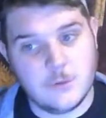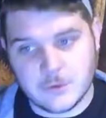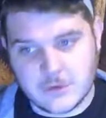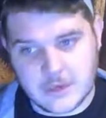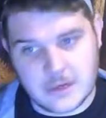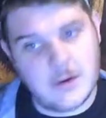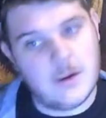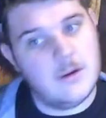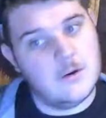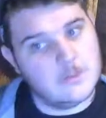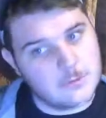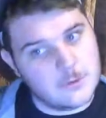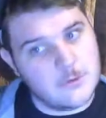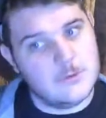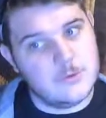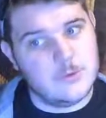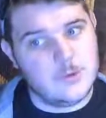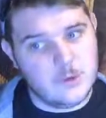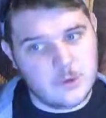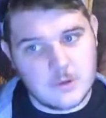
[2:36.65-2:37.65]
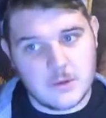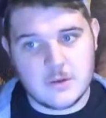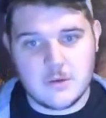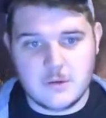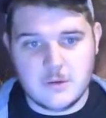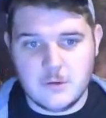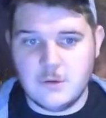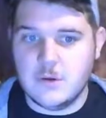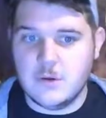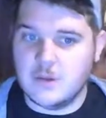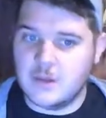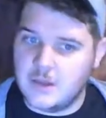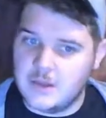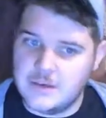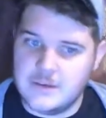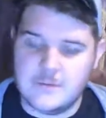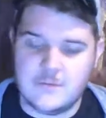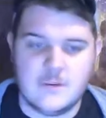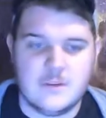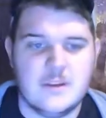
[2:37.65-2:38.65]
Now, homebrew you can do a lot of
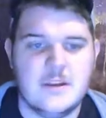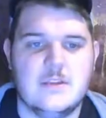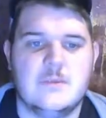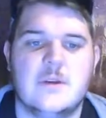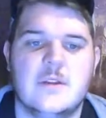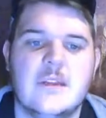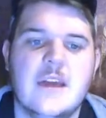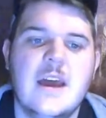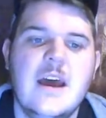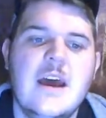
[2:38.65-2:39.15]
different things with.